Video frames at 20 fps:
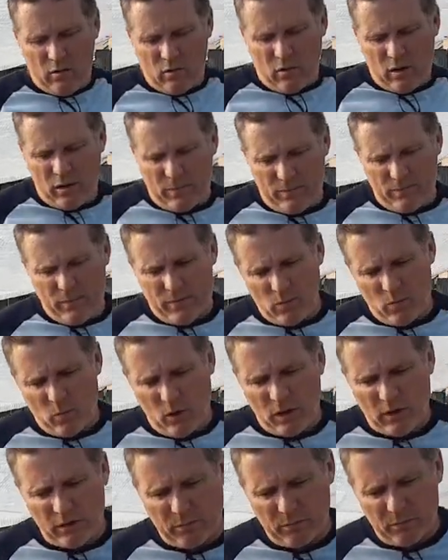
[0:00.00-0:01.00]
Well,
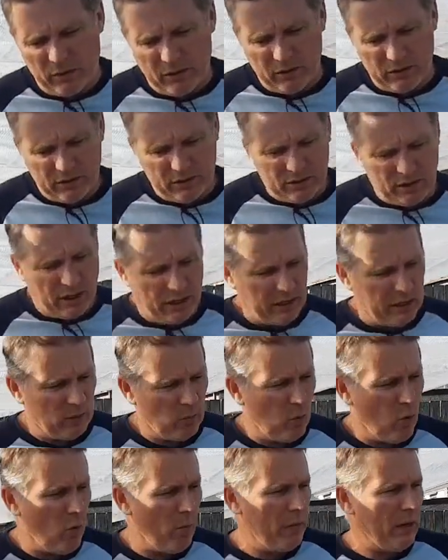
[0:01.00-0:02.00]
welcome to sunny,
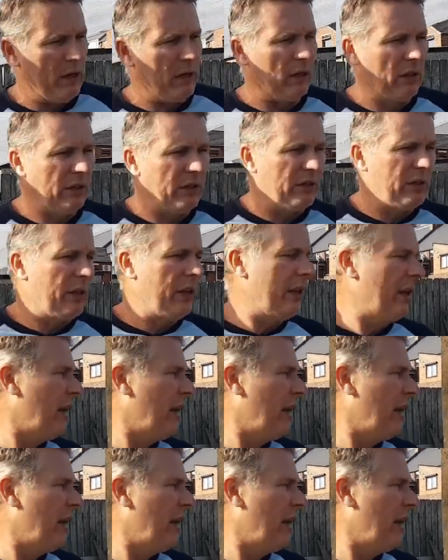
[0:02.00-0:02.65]
warm England.